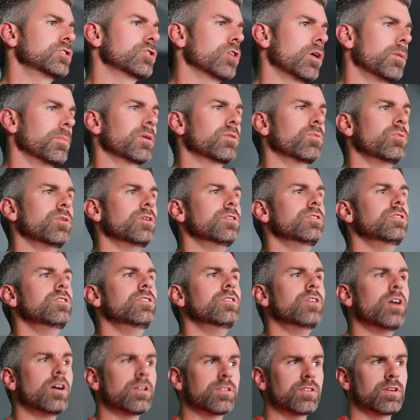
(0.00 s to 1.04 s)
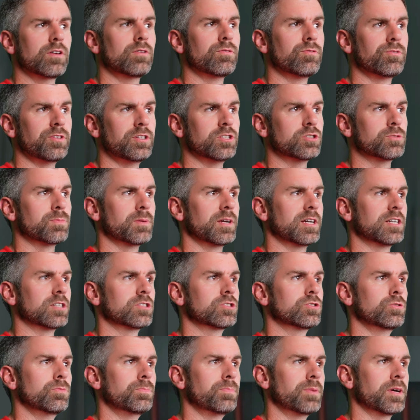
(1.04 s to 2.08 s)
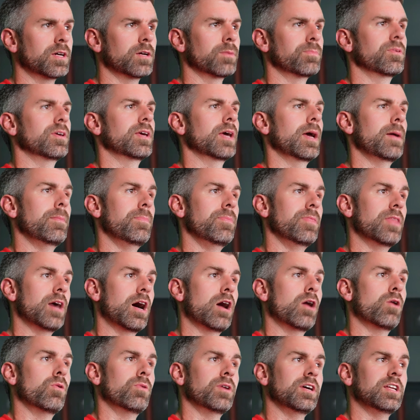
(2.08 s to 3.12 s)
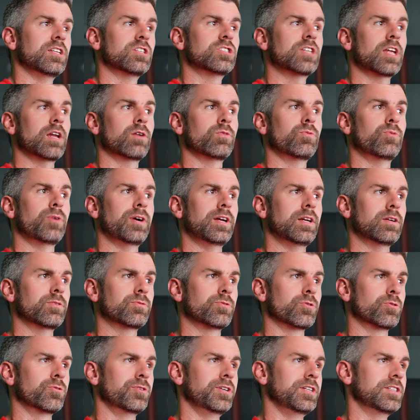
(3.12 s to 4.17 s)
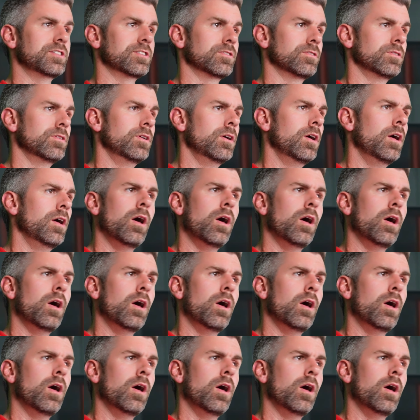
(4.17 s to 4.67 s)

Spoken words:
comic will not convince players to pick up the game now instead of waiting for retail.